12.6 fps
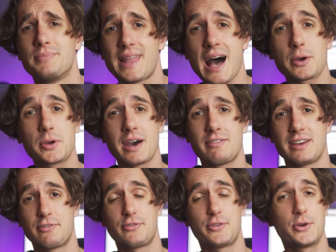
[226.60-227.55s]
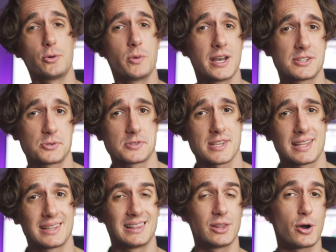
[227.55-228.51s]
now you have a few ways to
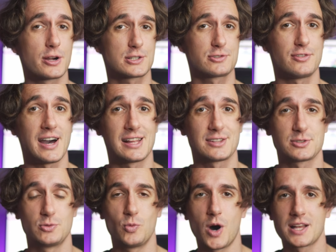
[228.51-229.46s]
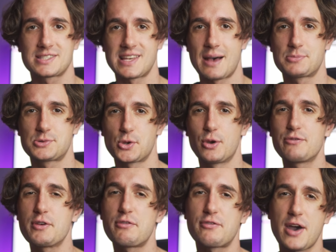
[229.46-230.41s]
send large files on WhatsApp, so
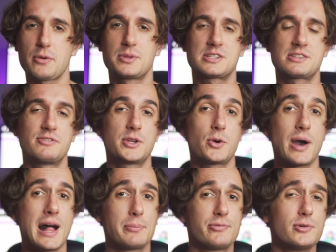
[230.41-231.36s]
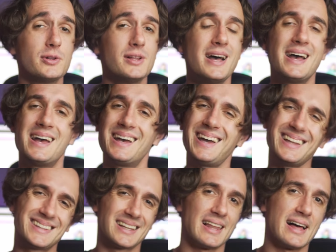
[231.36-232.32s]
if you found this video helpful,
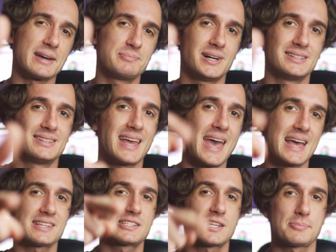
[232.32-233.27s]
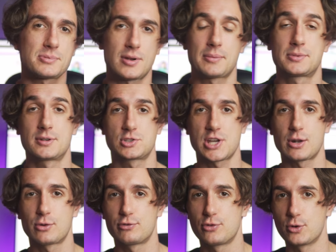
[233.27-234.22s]
hit the like button and subscribe to the
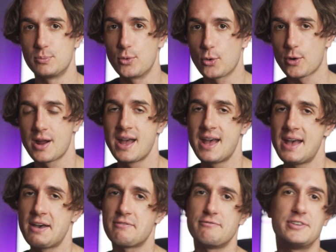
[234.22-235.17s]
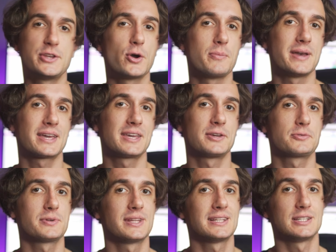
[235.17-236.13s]
channel for more video
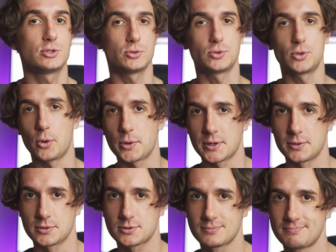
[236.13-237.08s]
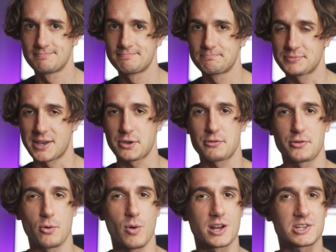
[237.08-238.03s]
making related tutorials. Thank you
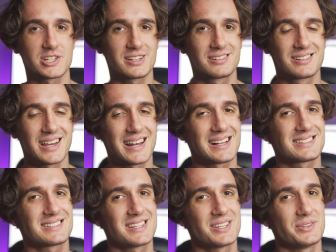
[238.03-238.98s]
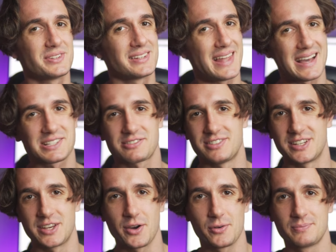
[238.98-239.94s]
for watching and I'll see you in the next
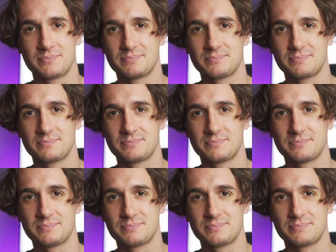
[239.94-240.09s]
video.